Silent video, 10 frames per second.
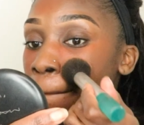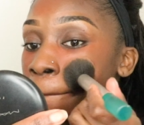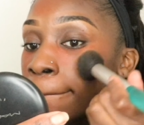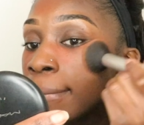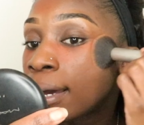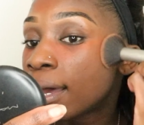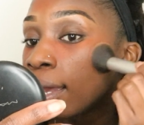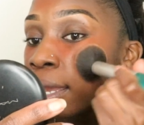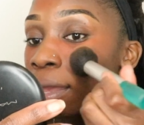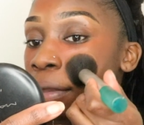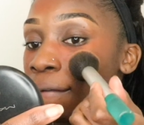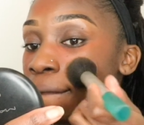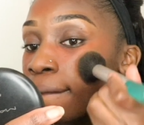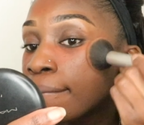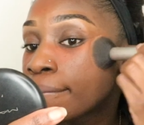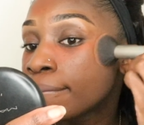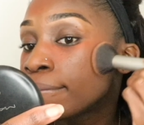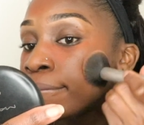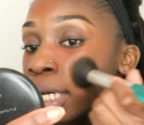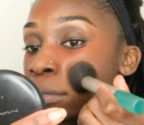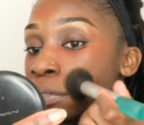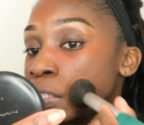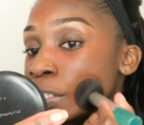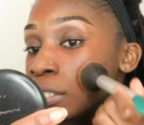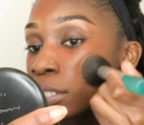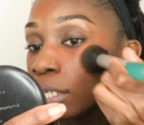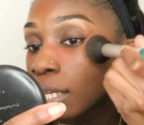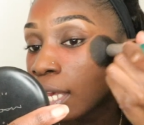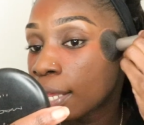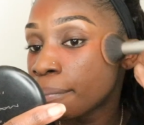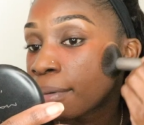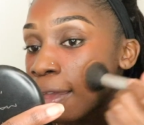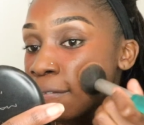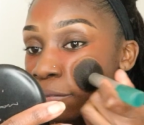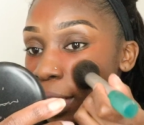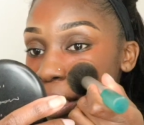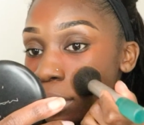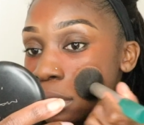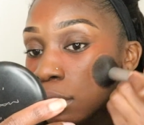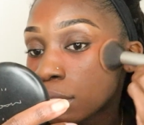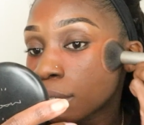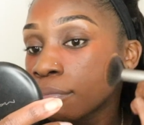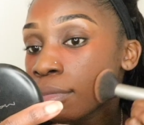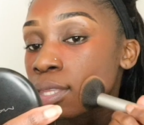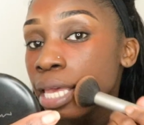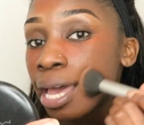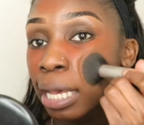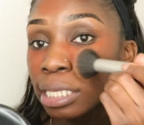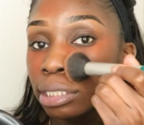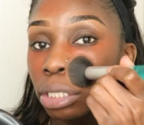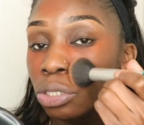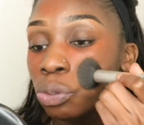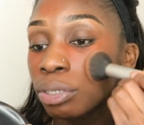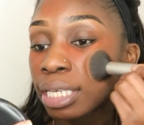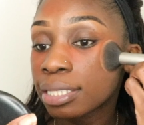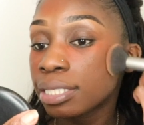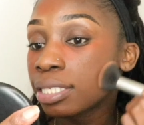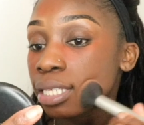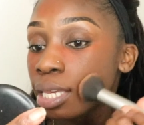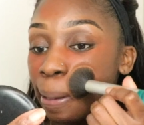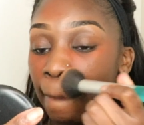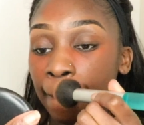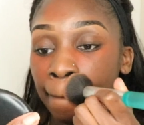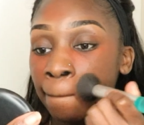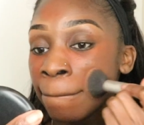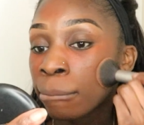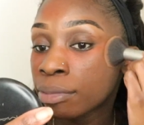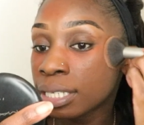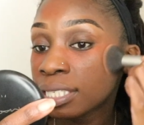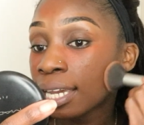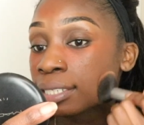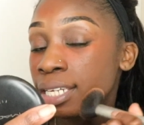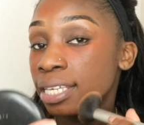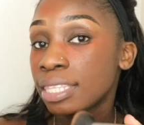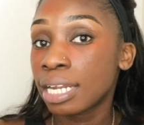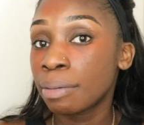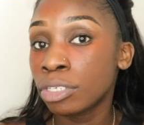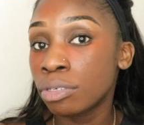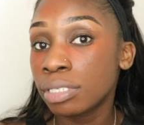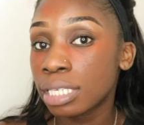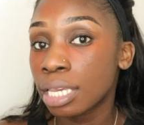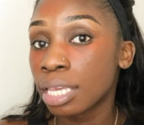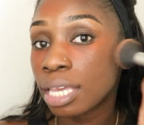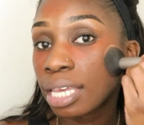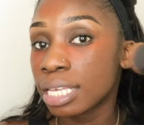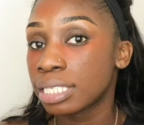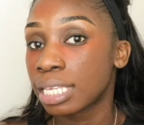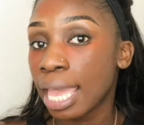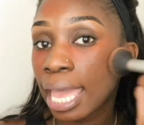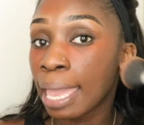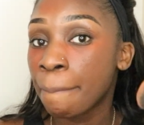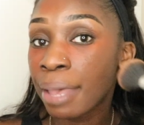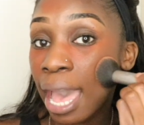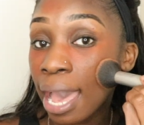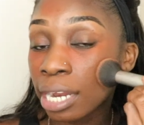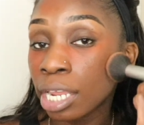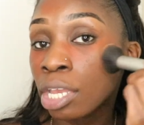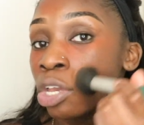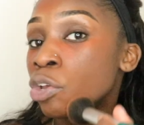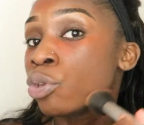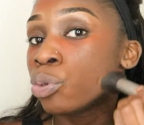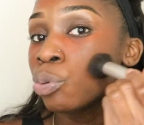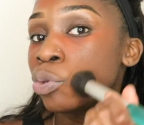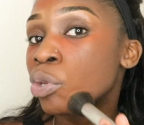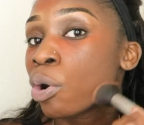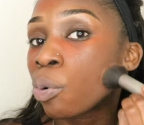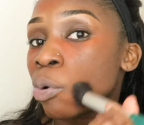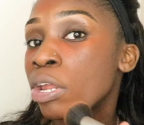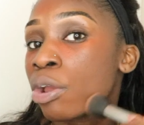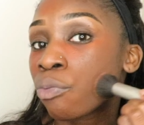my foundation in my face. As you can see, the technique that I'm using is a patting. You don't want to